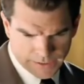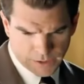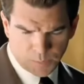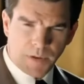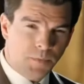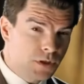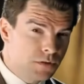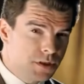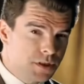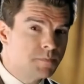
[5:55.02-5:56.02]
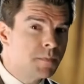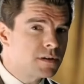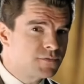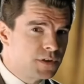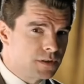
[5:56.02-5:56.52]
Do people use
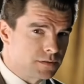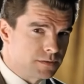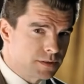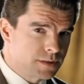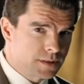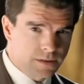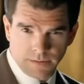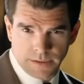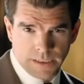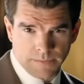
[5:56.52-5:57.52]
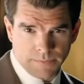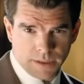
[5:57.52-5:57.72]
smartphones to do dumb